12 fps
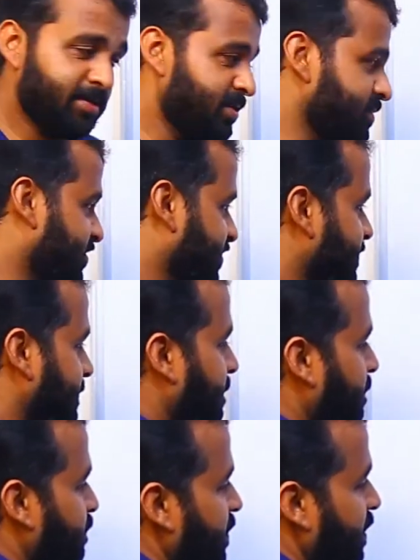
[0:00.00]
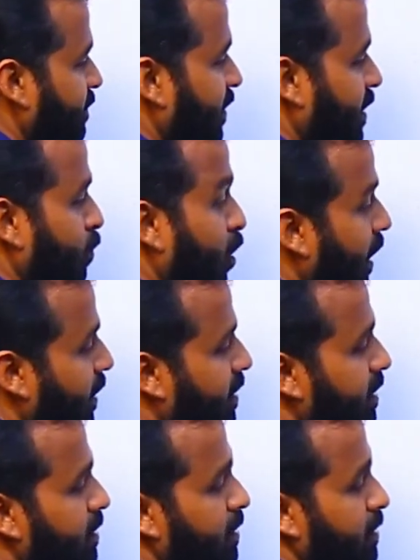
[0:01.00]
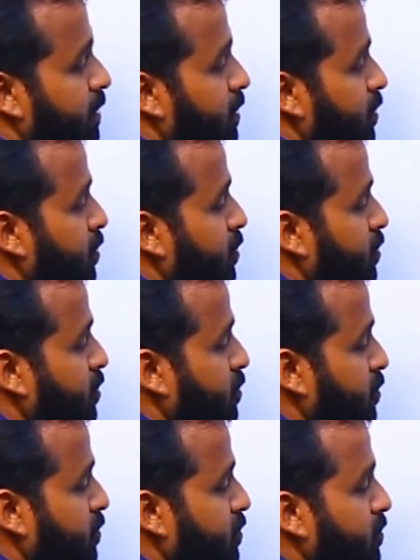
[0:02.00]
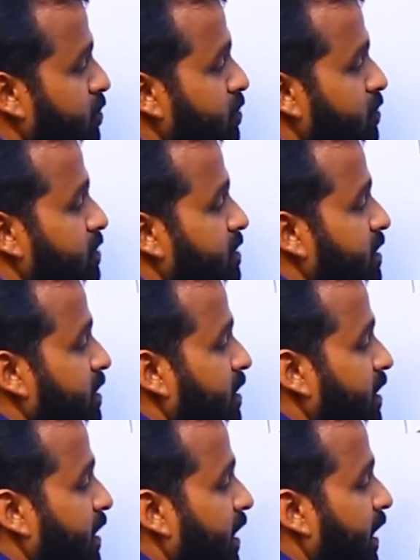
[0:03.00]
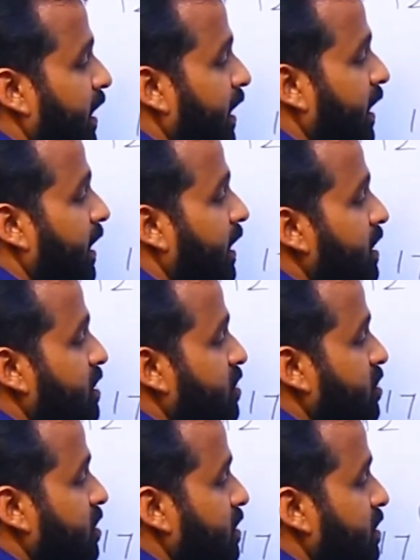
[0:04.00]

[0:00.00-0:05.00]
good. What about argon? 2, 8,